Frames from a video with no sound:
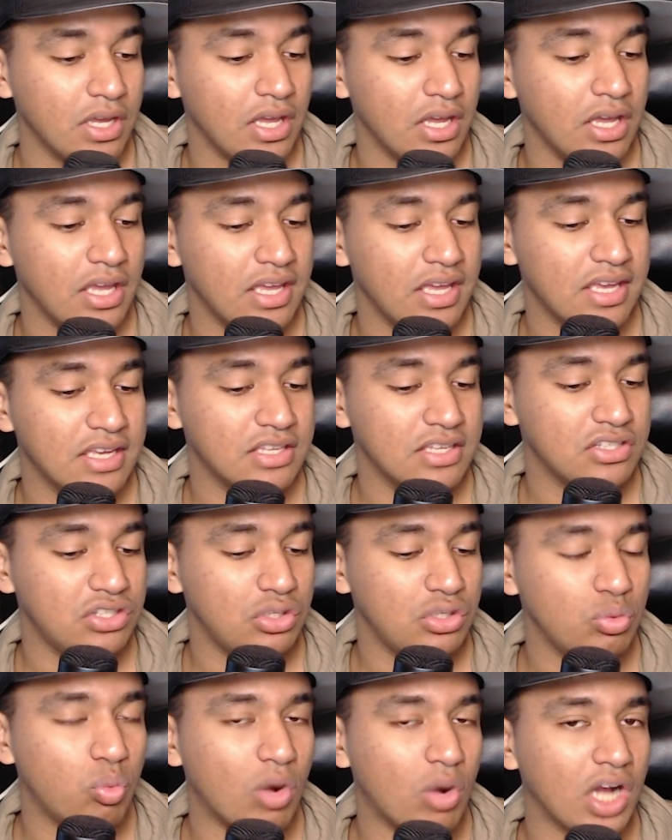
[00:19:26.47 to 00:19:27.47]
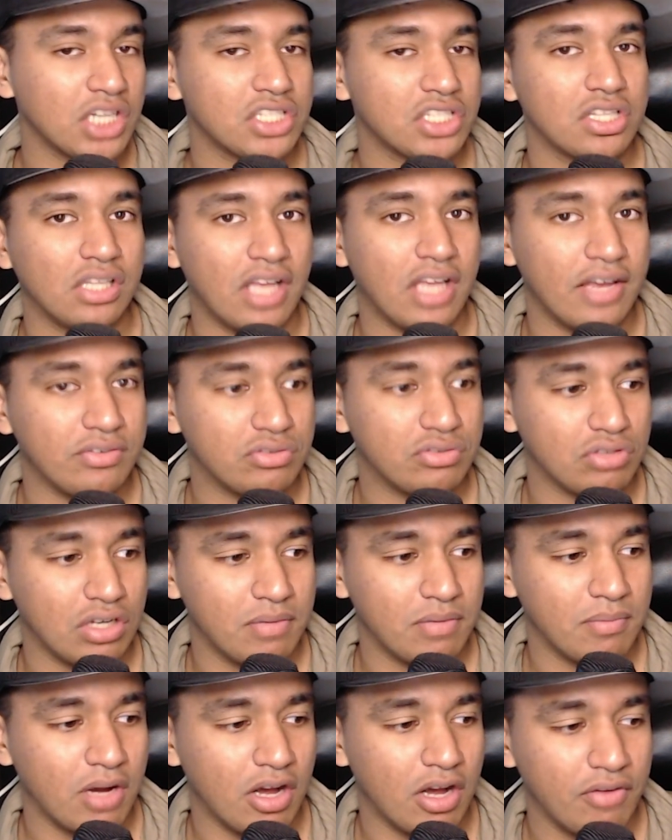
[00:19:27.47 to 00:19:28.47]
is you watch the live
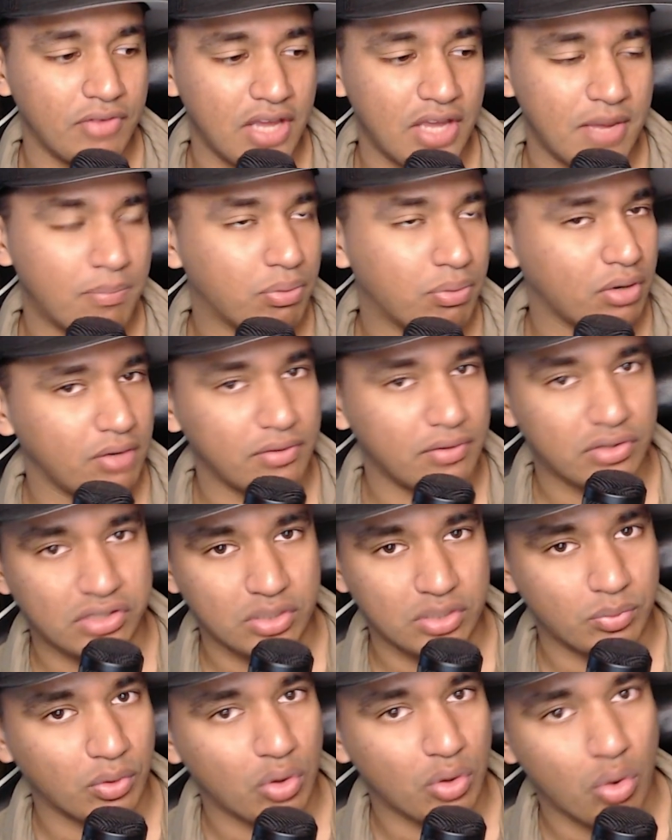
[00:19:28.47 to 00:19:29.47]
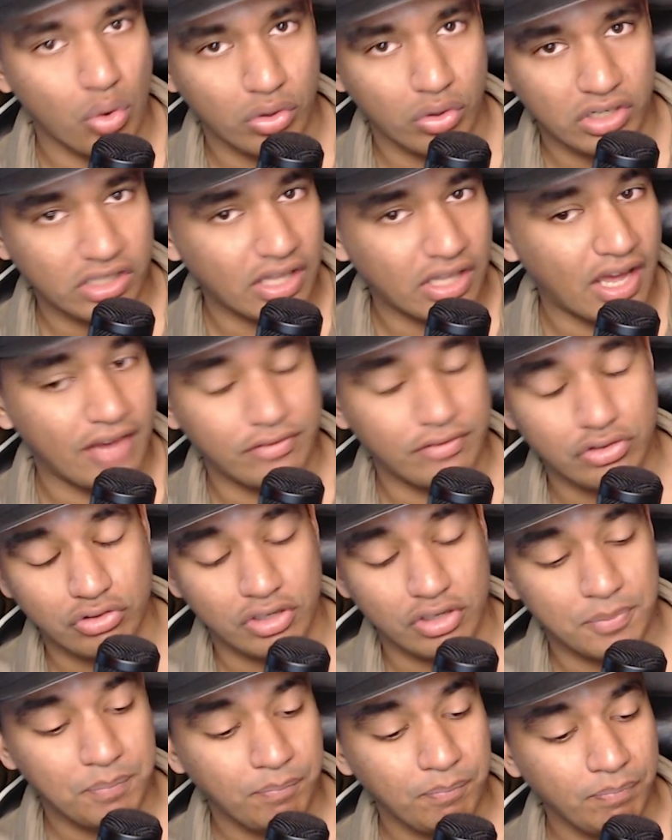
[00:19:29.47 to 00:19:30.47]
stream of a previously recorded live
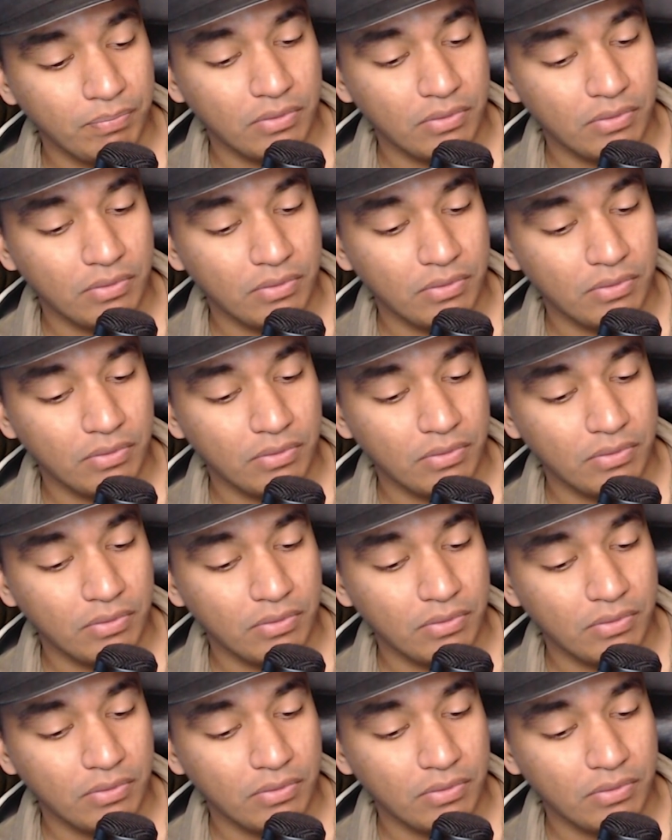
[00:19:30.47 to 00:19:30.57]
stream,